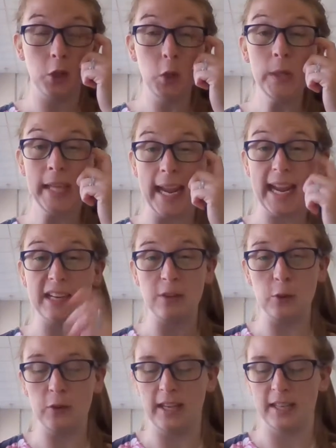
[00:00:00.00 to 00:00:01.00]
You can
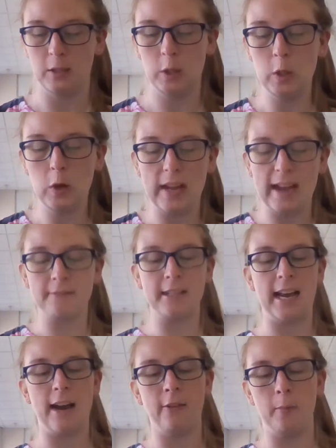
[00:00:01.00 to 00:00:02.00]
do this. You don't have to
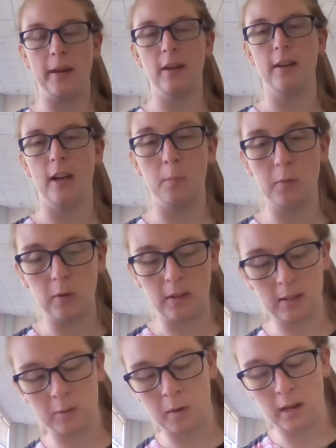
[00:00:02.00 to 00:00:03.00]
have a parent help you with
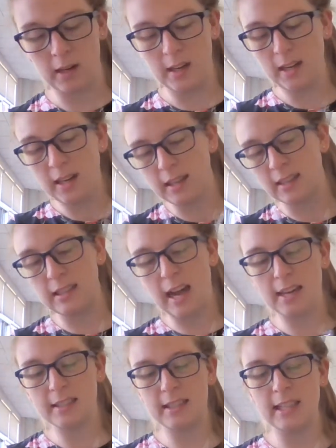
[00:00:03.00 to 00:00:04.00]
this part, because
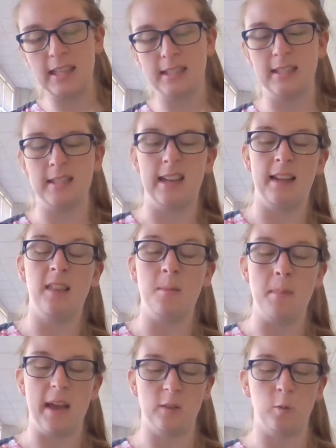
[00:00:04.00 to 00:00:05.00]
honestly, this is like the
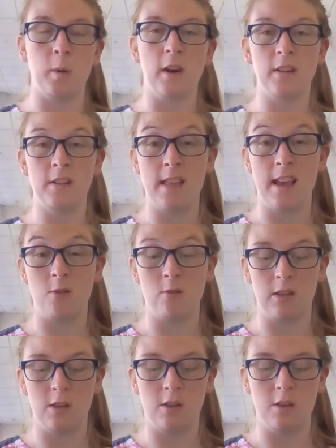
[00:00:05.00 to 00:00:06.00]
best part that you
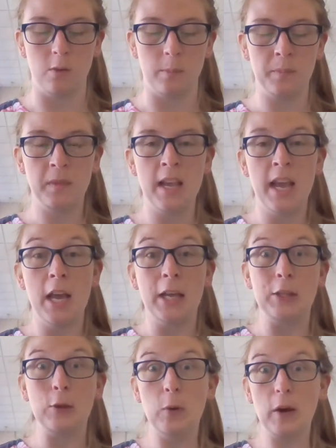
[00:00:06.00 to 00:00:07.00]
get to do.
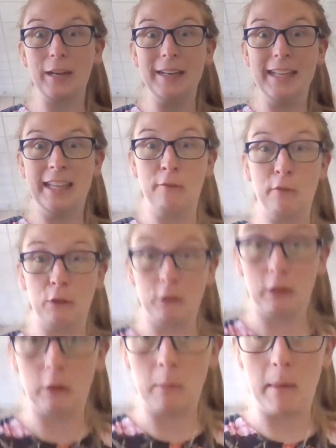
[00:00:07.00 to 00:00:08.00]
You are going to give your
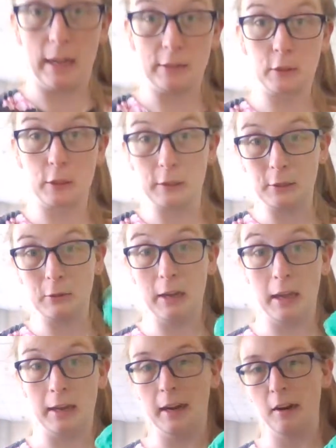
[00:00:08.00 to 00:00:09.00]
little monster dude
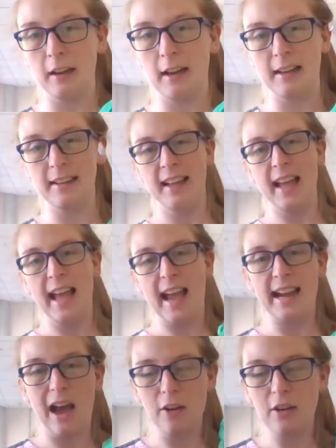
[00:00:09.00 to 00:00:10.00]
a haircut.
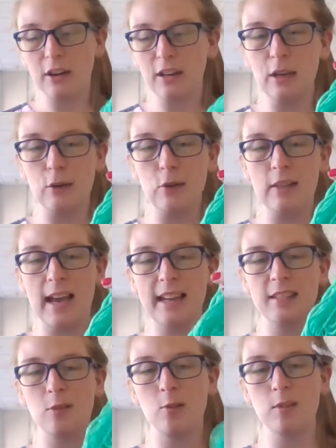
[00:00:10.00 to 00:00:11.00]
And how you're going to do that
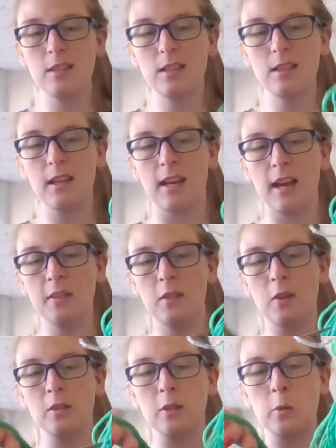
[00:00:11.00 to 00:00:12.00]
is you're just going to cut
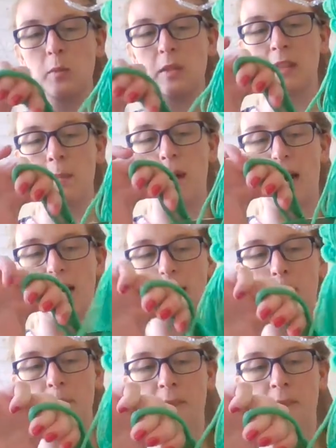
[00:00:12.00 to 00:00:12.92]
those loops at the bottom.